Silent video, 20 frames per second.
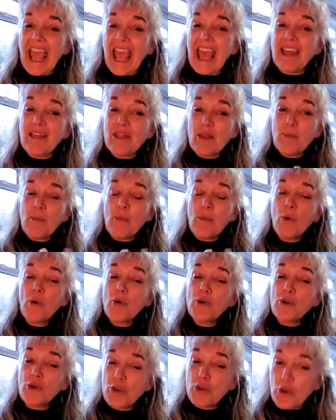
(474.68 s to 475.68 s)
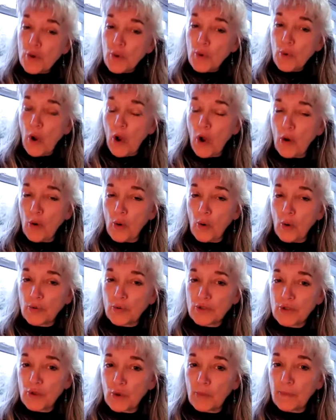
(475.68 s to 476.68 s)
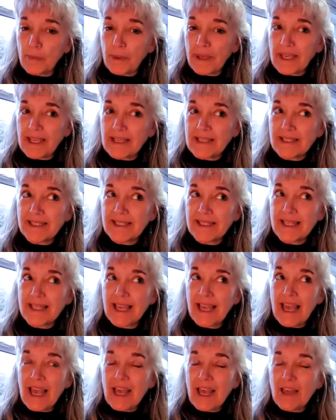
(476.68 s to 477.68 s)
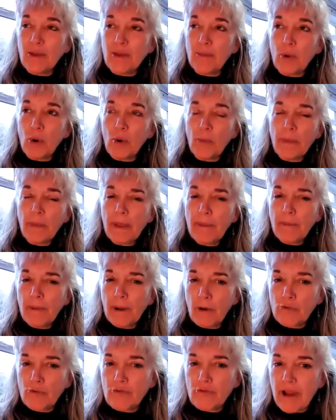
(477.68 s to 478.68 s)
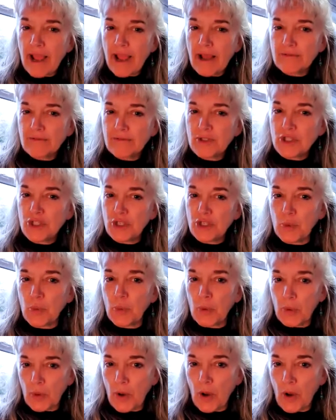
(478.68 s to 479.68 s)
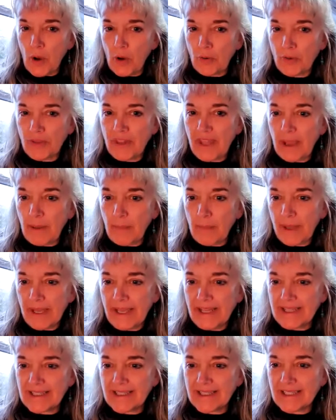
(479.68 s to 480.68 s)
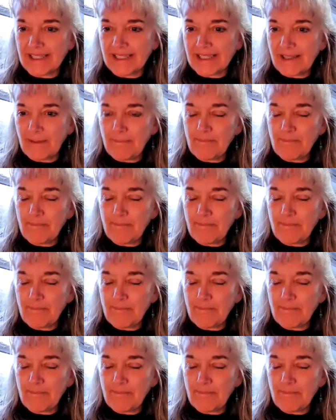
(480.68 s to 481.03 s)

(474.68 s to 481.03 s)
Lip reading: And the more you hold your peace, the more people around you will hold their peace.